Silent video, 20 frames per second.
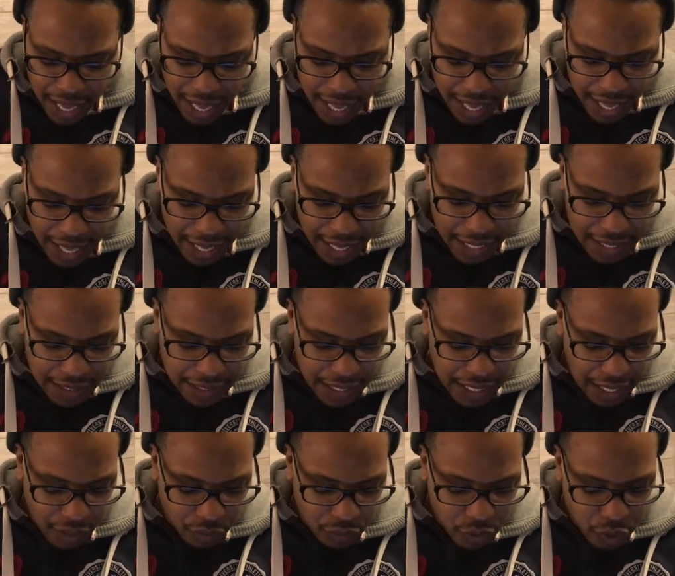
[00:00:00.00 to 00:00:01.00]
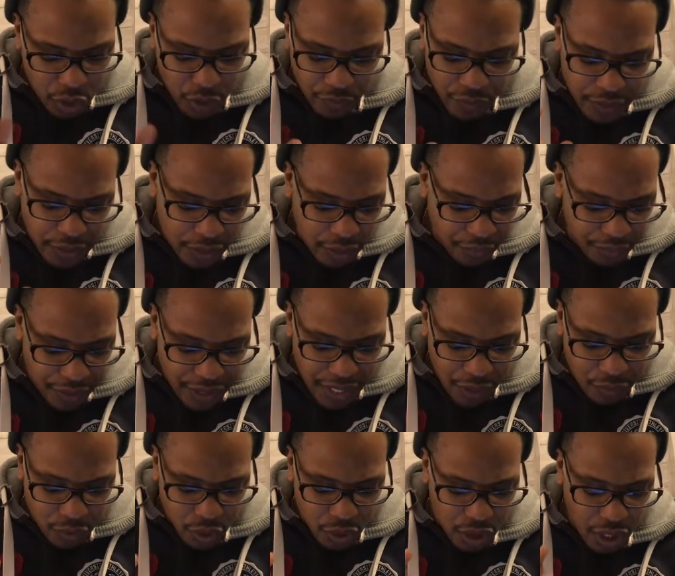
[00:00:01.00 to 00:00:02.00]
And I was looking for something
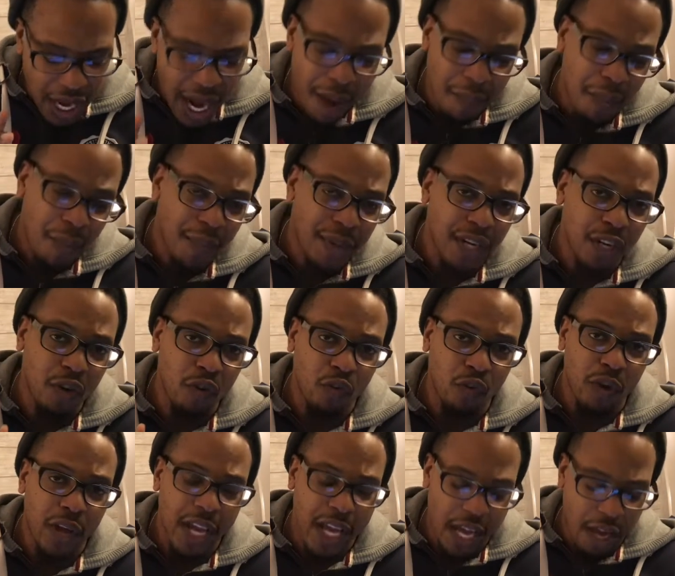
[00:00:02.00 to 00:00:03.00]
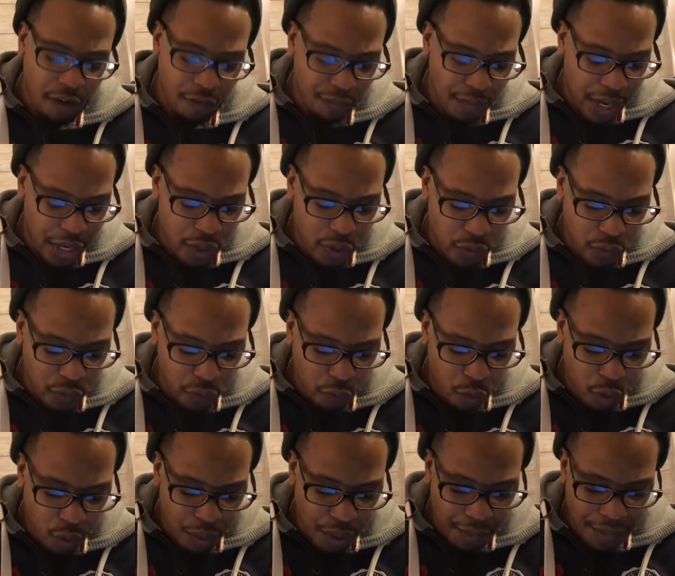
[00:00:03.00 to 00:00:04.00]
that was going to complement the gray of my
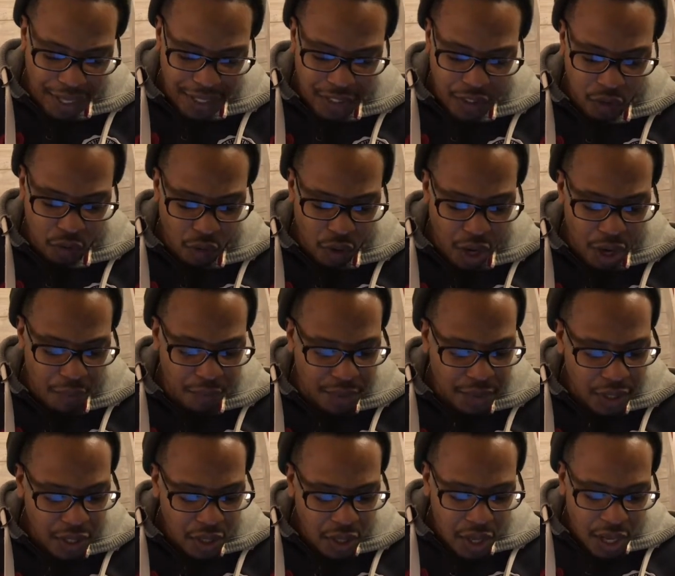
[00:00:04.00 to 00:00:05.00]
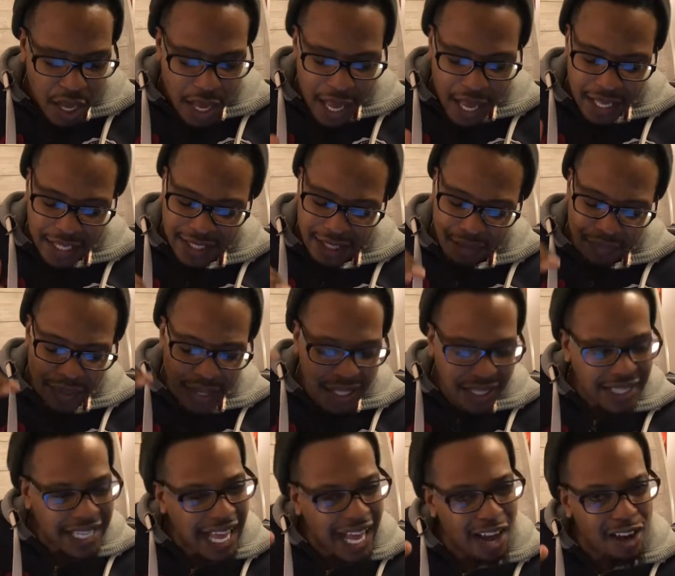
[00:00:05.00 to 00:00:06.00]
uniform and my scrubs. Something
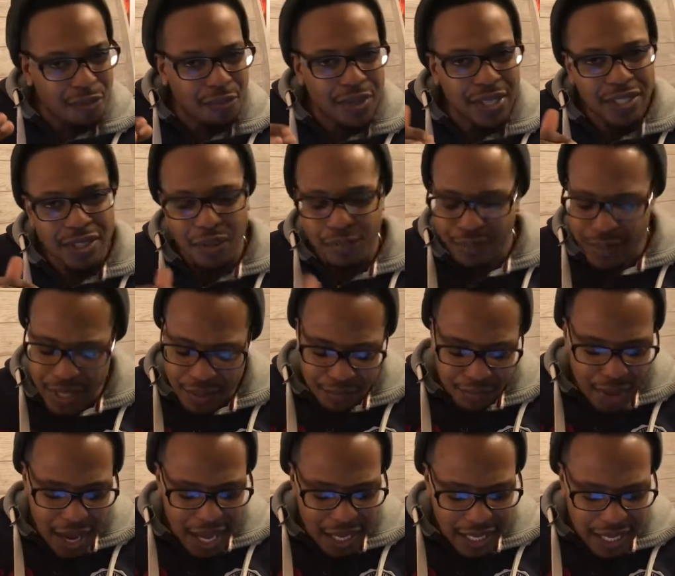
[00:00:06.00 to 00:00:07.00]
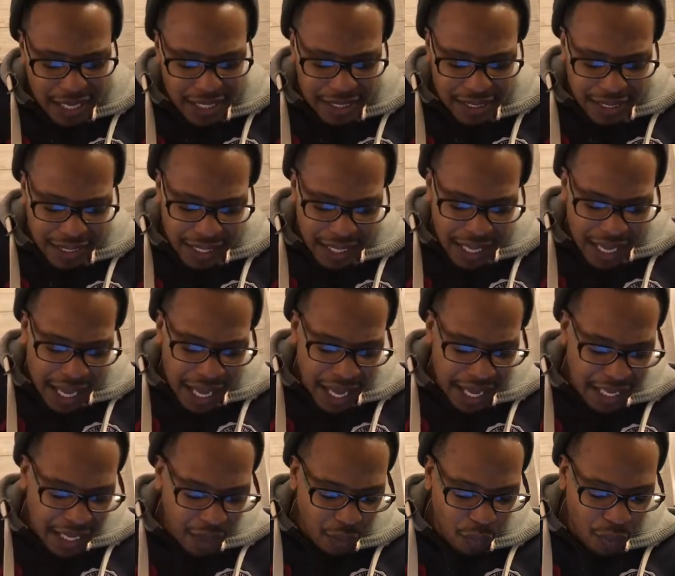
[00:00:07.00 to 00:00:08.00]
loud, but something modest.
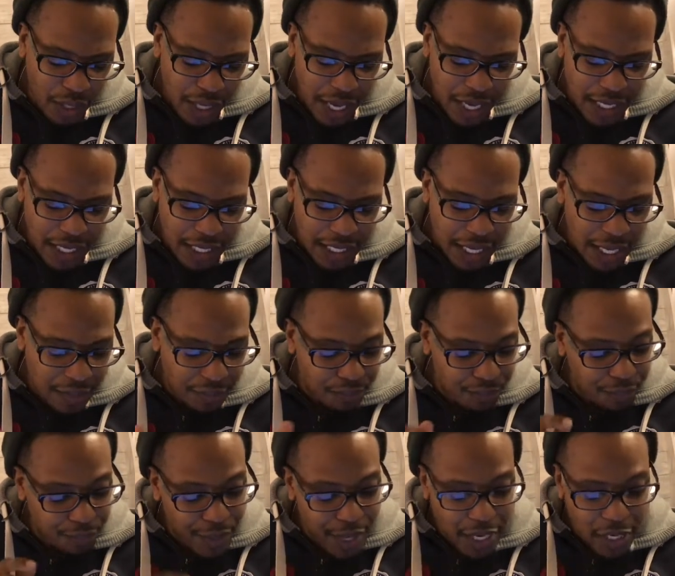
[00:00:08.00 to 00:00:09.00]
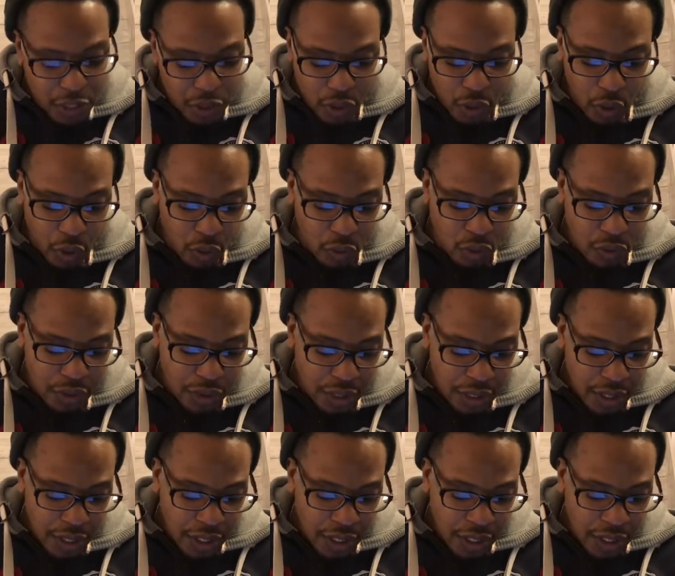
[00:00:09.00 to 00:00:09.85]
And I went ahead and picked those.